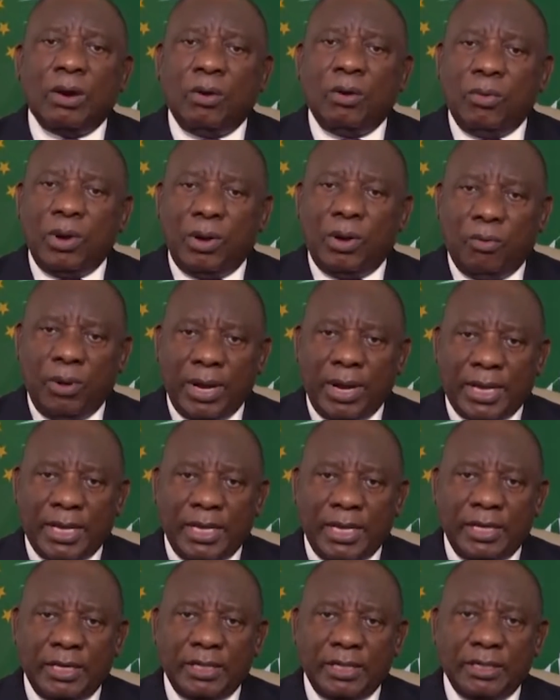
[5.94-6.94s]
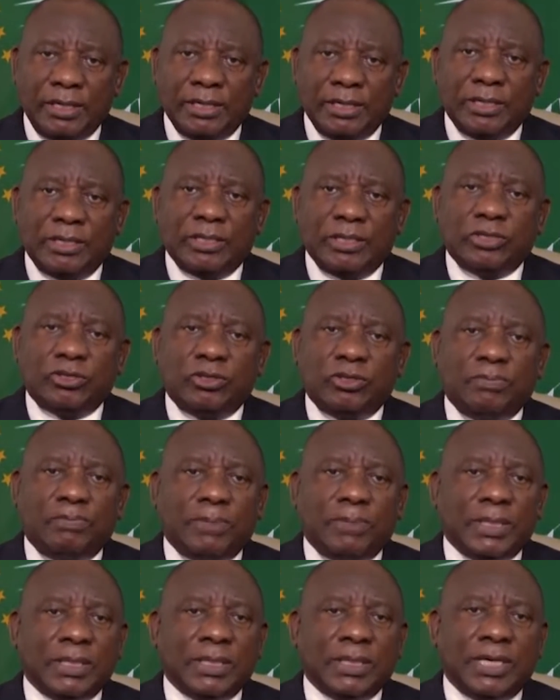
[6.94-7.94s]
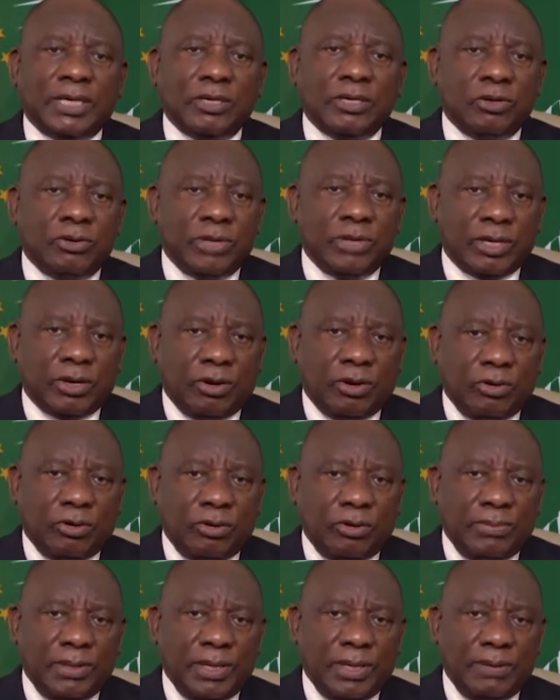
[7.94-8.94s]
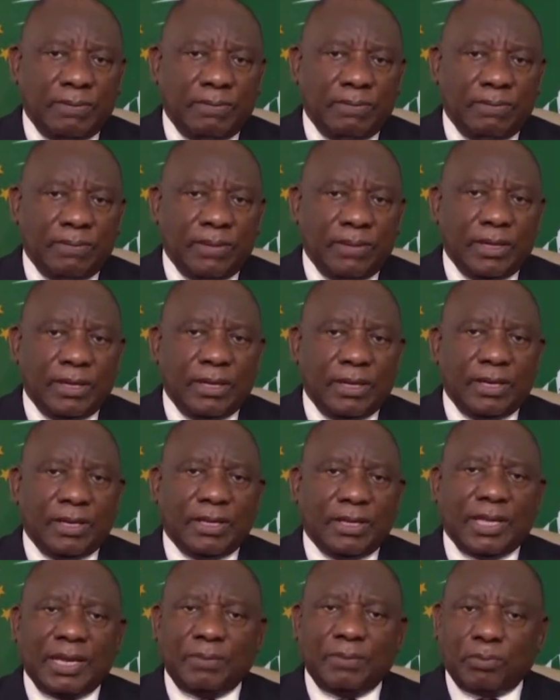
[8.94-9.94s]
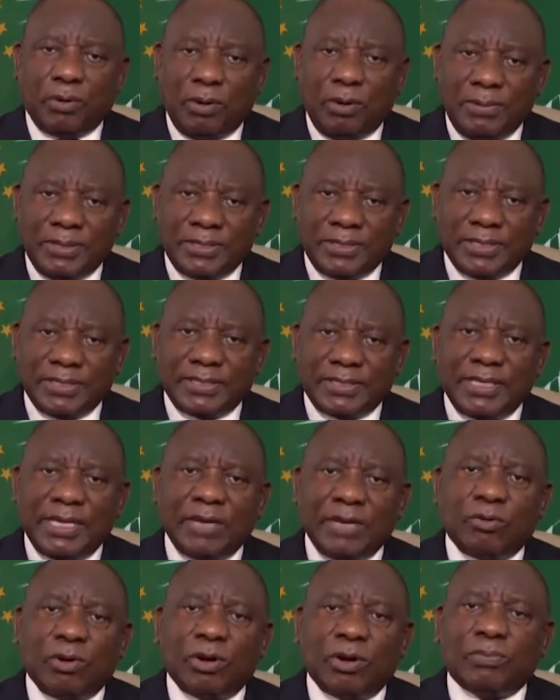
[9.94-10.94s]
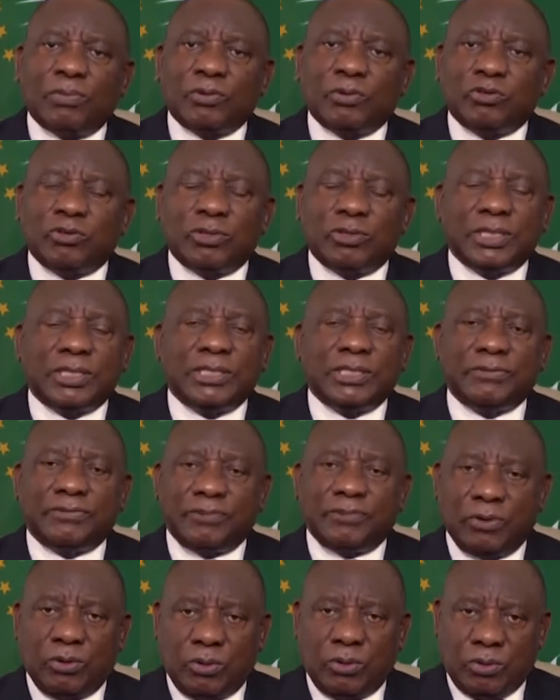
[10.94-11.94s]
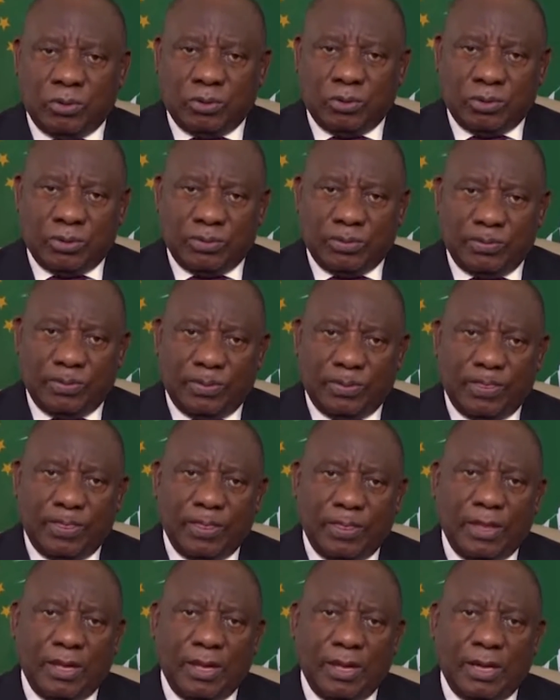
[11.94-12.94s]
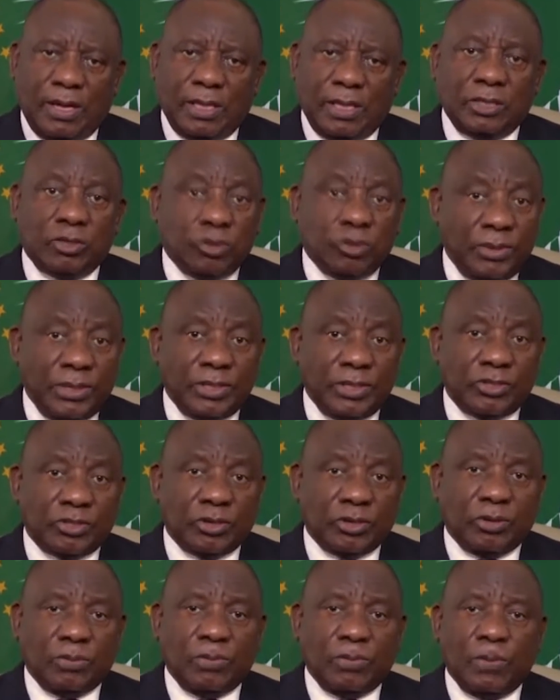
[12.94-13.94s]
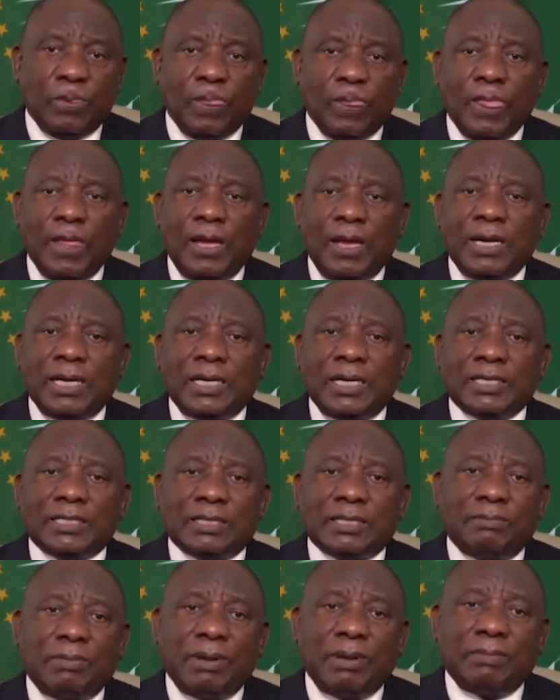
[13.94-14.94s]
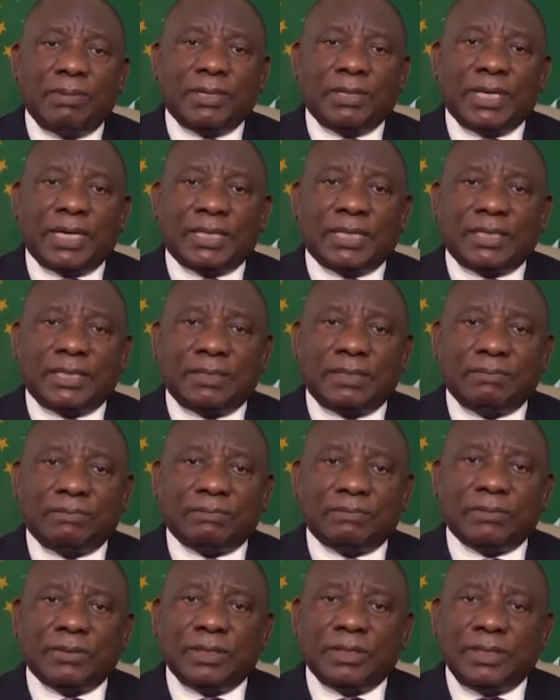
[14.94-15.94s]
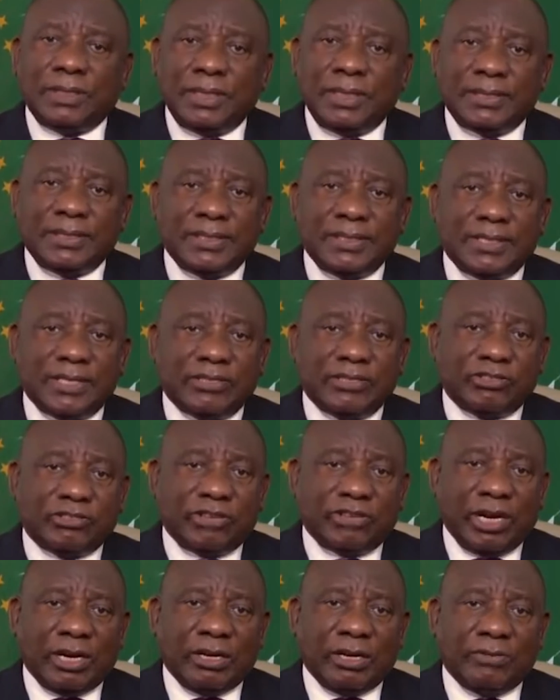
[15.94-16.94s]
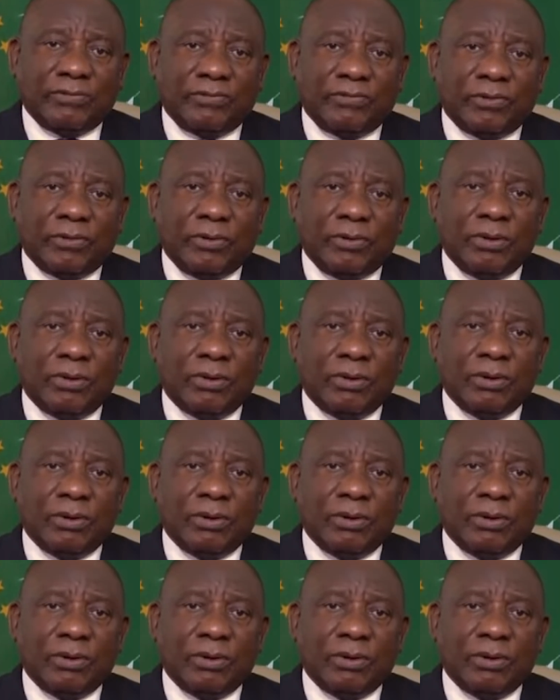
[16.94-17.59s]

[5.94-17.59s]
We are working to build a new economy that promises equal opportunity for all. In doing so, let us remember that this is a struggle for